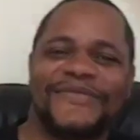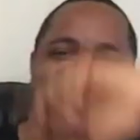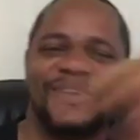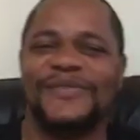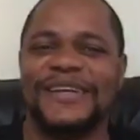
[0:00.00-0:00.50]

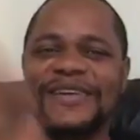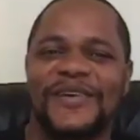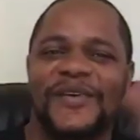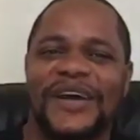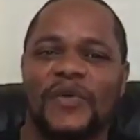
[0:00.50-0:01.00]
There's no
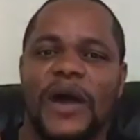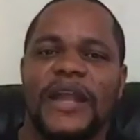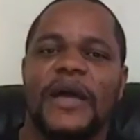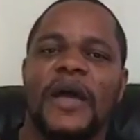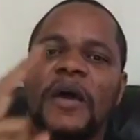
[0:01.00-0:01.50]
way around
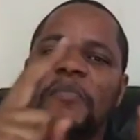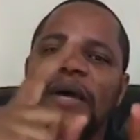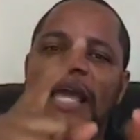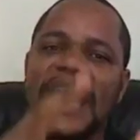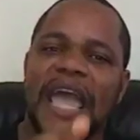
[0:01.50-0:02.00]
it.
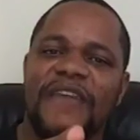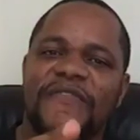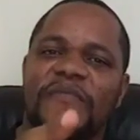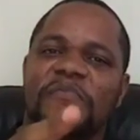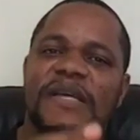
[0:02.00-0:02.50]
But if
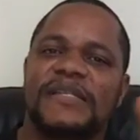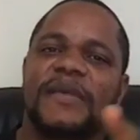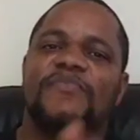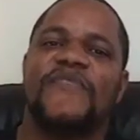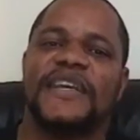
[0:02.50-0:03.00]

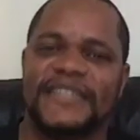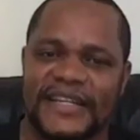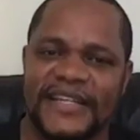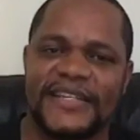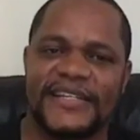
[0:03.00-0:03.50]
Mr.
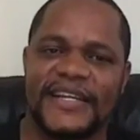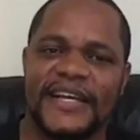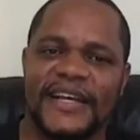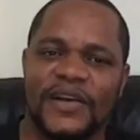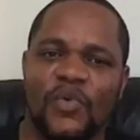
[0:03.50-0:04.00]
President
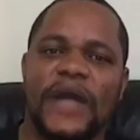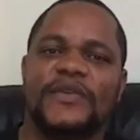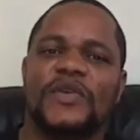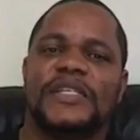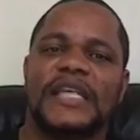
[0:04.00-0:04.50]
were
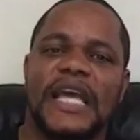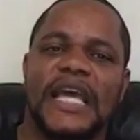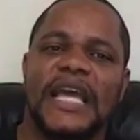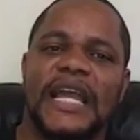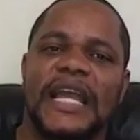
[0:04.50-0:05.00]
to
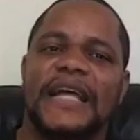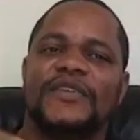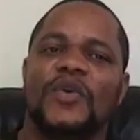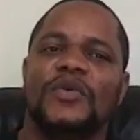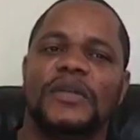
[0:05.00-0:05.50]
say, let's
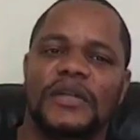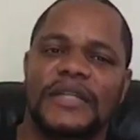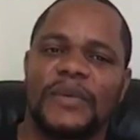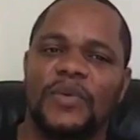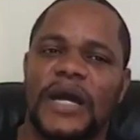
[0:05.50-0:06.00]
go to the
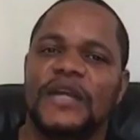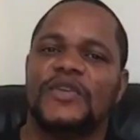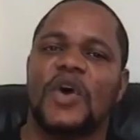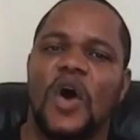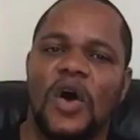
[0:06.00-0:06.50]
table and
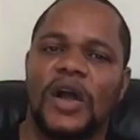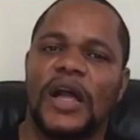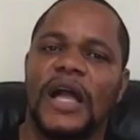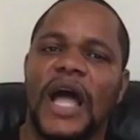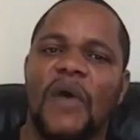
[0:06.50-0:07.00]
talk,
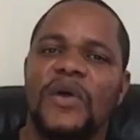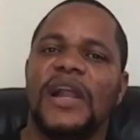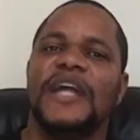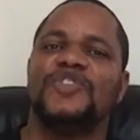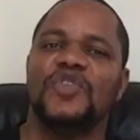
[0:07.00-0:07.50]
I want to
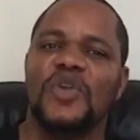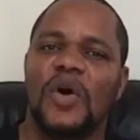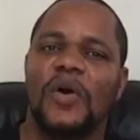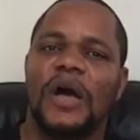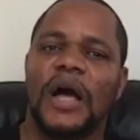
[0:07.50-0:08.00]
let you
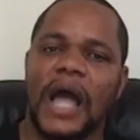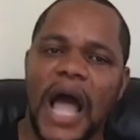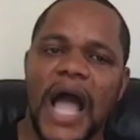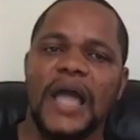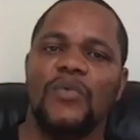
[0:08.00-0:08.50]
know,
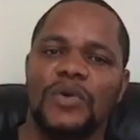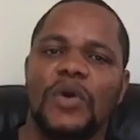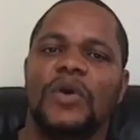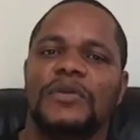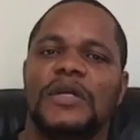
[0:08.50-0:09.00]
I would
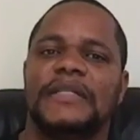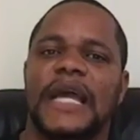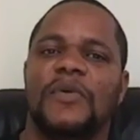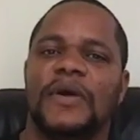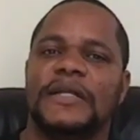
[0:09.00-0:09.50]
go to the
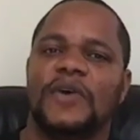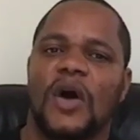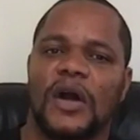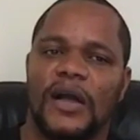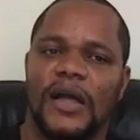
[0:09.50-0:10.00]
table and
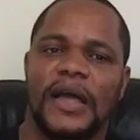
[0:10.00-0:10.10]
talk.